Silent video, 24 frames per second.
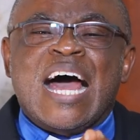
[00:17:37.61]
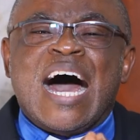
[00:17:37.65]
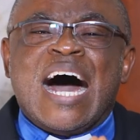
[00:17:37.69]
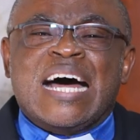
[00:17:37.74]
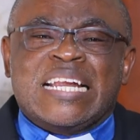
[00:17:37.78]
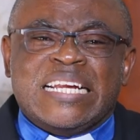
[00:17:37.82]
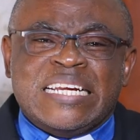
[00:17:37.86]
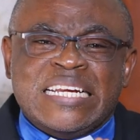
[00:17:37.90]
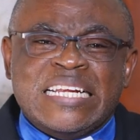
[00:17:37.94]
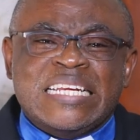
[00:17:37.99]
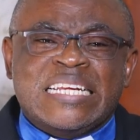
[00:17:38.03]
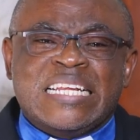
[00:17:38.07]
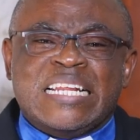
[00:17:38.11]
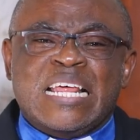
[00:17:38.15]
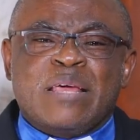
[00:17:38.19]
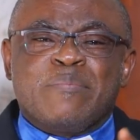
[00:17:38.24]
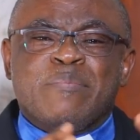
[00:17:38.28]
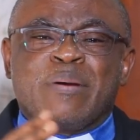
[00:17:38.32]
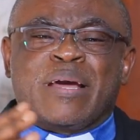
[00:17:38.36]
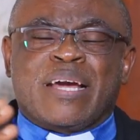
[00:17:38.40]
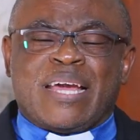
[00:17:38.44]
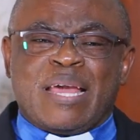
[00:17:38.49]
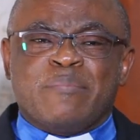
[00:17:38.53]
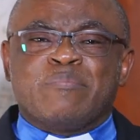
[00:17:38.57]
And indeed,
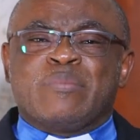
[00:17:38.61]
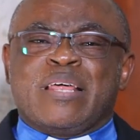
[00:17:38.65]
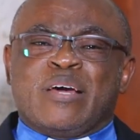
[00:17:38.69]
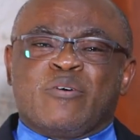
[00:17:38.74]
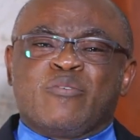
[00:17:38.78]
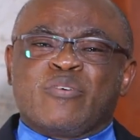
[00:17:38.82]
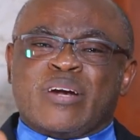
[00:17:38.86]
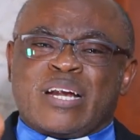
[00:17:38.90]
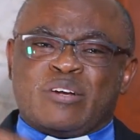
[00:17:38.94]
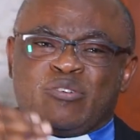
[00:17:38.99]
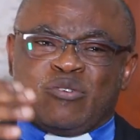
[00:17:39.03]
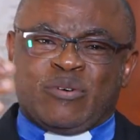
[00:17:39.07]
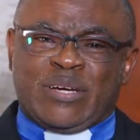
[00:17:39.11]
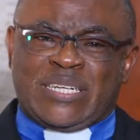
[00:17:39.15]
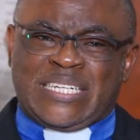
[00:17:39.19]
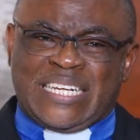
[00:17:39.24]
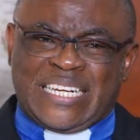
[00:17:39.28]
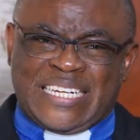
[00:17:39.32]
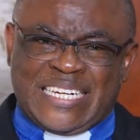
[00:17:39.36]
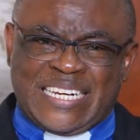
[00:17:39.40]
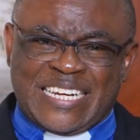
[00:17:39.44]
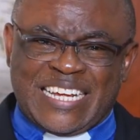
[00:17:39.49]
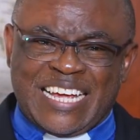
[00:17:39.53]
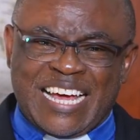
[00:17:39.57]
they
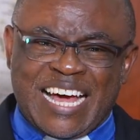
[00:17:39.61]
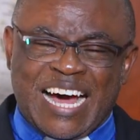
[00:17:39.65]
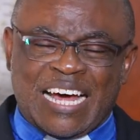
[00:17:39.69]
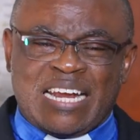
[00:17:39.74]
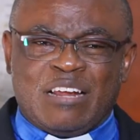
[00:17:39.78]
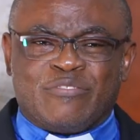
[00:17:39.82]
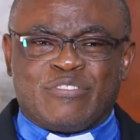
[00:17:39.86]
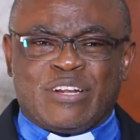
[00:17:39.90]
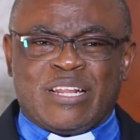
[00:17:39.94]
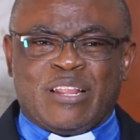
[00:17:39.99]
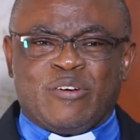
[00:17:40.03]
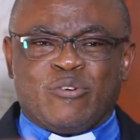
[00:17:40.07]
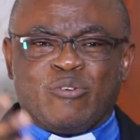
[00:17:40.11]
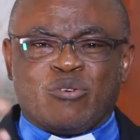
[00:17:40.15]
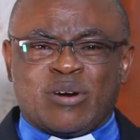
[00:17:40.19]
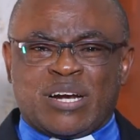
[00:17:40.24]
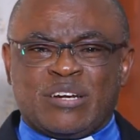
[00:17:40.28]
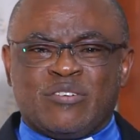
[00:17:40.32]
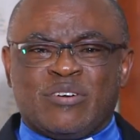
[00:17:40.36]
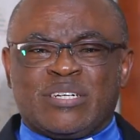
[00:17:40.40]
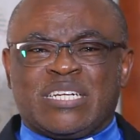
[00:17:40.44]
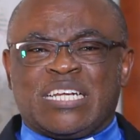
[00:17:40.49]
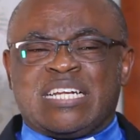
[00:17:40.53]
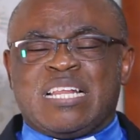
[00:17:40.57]
graduated. And after they
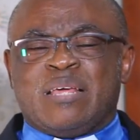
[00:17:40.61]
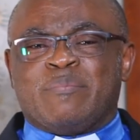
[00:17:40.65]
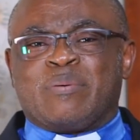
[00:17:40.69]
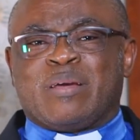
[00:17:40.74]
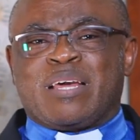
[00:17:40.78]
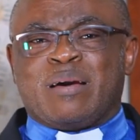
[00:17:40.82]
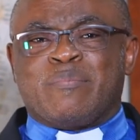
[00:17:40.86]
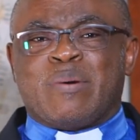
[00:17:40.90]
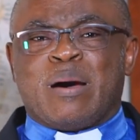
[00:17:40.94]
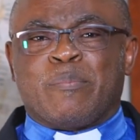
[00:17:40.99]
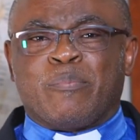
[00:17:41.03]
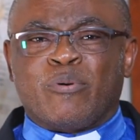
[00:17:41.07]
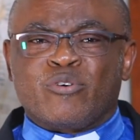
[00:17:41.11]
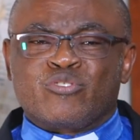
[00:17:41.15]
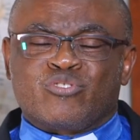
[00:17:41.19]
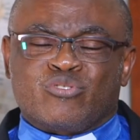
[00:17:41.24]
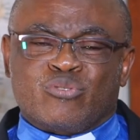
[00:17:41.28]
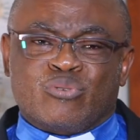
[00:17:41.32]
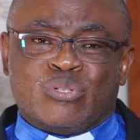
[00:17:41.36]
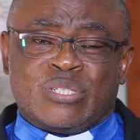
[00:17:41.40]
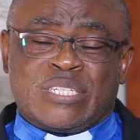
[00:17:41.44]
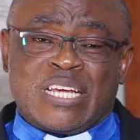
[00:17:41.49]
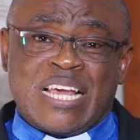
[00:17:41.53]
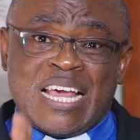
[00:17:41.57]
graduated, they became
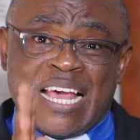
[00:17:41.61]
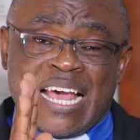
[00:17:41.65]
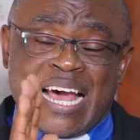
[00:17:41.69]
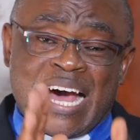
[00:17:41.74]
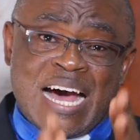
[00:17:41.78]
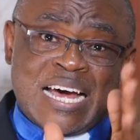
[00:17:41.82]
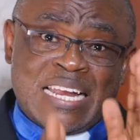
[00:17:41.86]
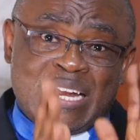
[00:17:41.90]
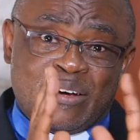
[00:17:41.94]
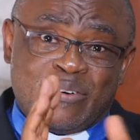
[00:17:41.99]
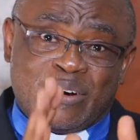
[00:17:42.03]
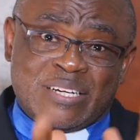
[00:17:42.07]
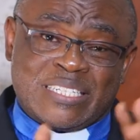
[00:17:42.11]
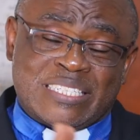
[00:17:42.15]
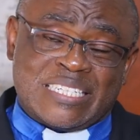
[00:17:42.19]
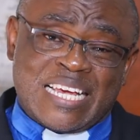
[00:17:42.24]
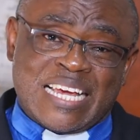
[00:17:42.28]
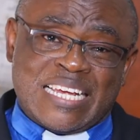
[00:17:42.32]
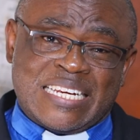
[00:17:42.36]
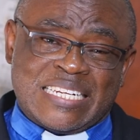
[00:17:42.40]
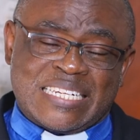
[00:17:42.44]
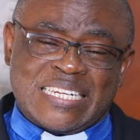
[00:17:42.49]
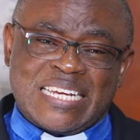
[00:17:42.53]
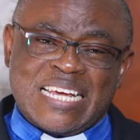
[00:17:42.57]
apostles and they were
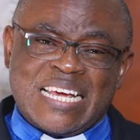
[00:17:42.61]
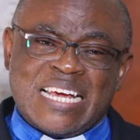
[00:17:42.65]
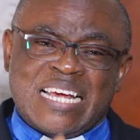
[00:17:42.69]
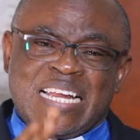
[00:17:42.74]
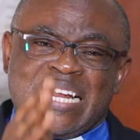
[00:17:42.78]
sent.